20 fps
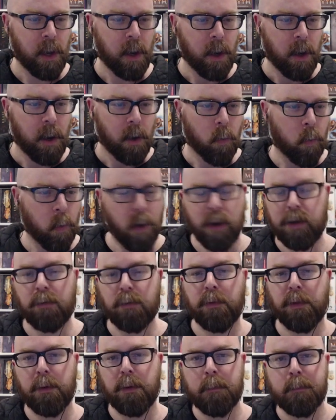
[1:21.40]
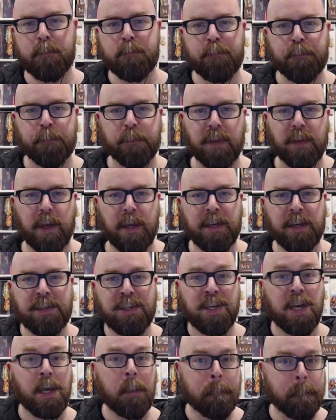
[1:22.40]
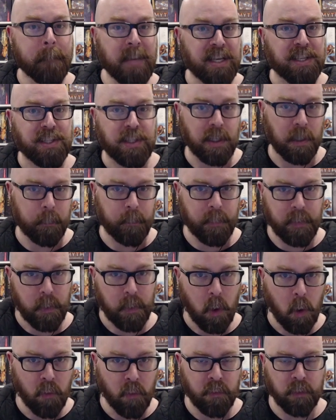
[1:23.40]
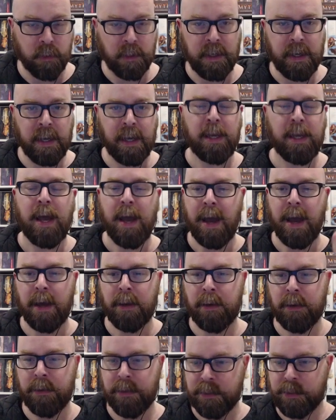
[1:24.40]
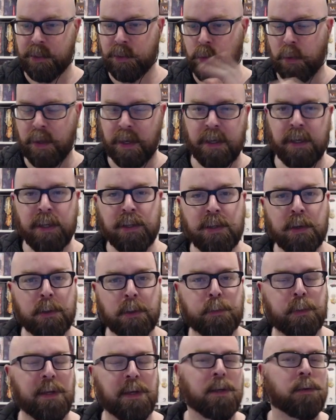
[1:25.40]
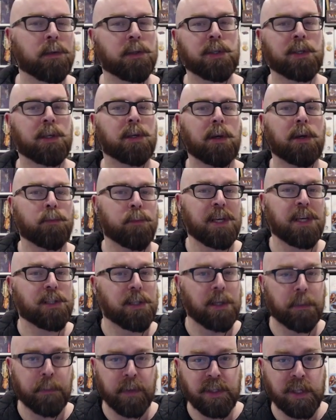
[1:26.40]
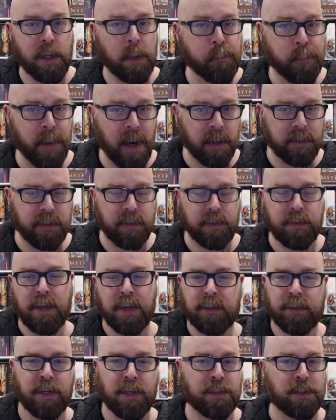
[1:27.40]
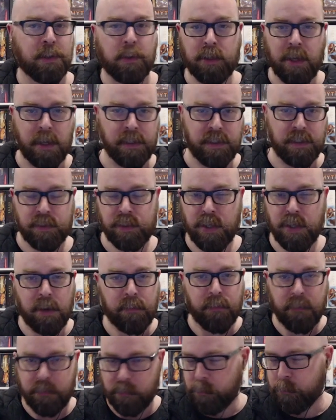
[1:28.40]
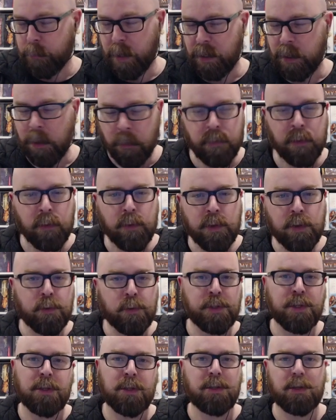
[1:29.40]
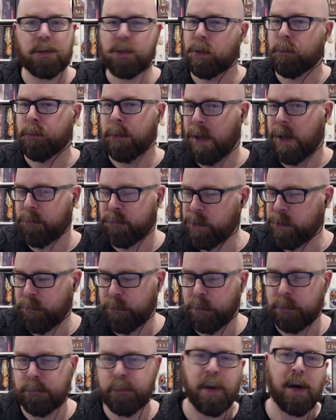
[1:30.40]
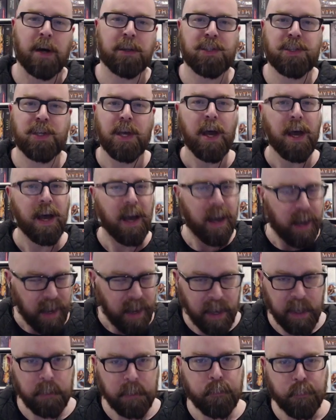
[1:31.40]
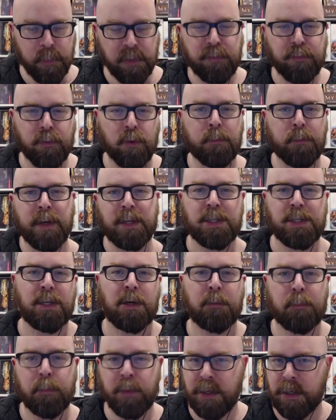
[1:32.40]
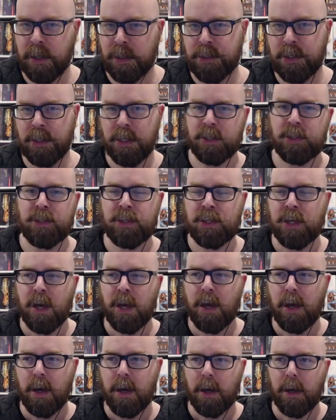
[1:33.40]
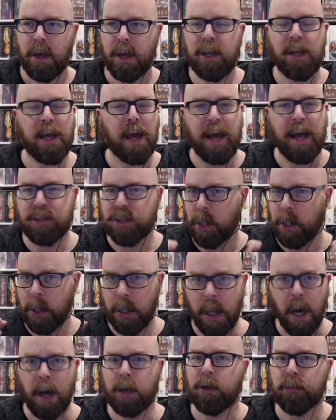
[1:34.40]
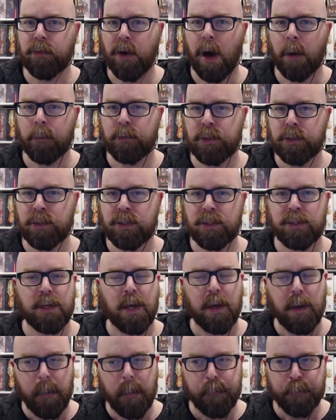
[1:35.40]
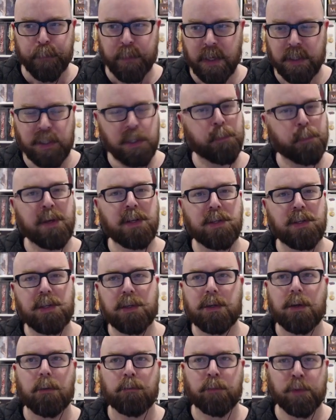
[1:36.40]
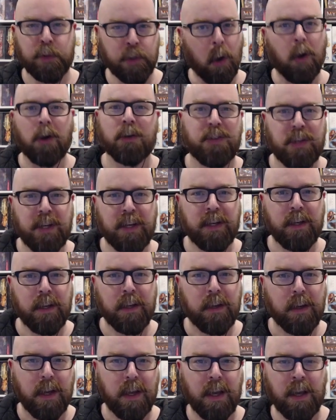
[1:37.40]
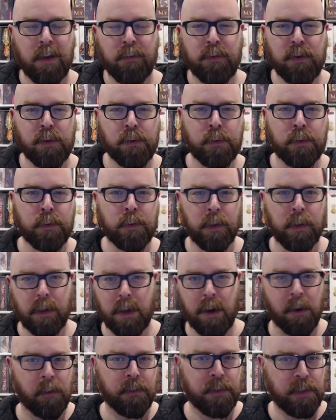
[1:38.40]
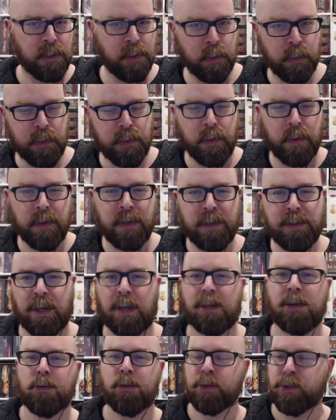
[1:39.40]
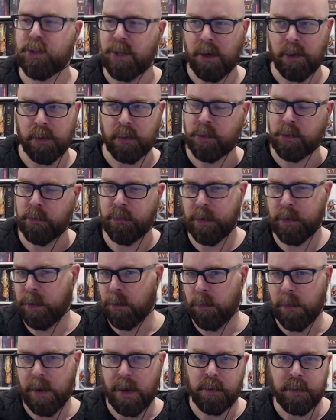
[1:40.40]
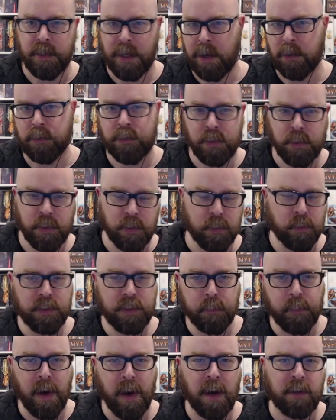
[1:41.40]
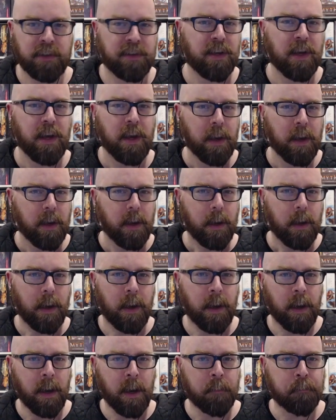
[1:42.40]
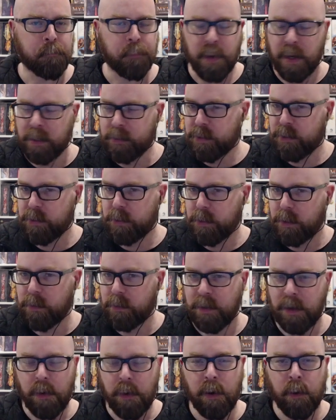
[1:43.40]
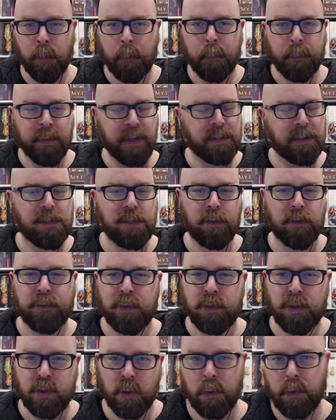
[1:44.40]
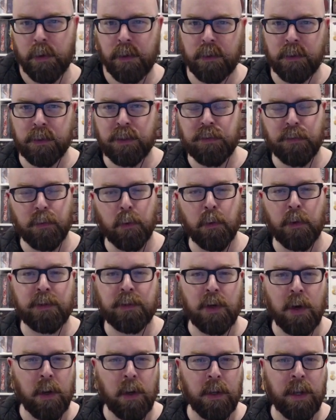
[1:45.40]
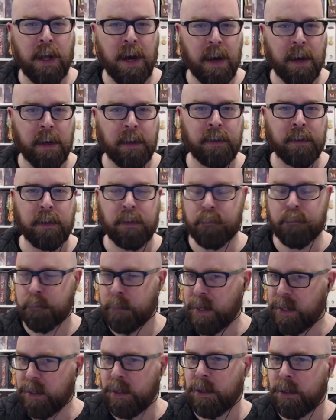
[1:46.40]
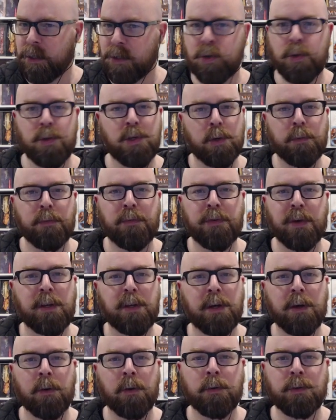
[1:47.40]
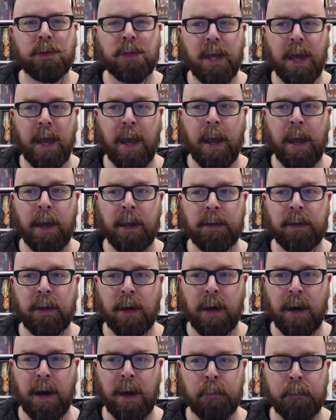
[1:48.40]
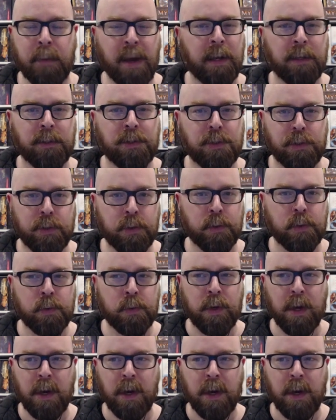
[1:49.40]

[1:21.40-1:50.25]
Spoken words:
One of them is a Mix It Up overlay, and this is one I need to explain because Mix It Up is a bot that does all kinds of stuff. Many of you use it, some have different bots. I prefer Mix It Up because it has a lot of options. It's a bit daunting if you are new to this and you're starting to figure out how to use a bot, but there are plenty of tutorials for it online, many YouTube videos, and I managed to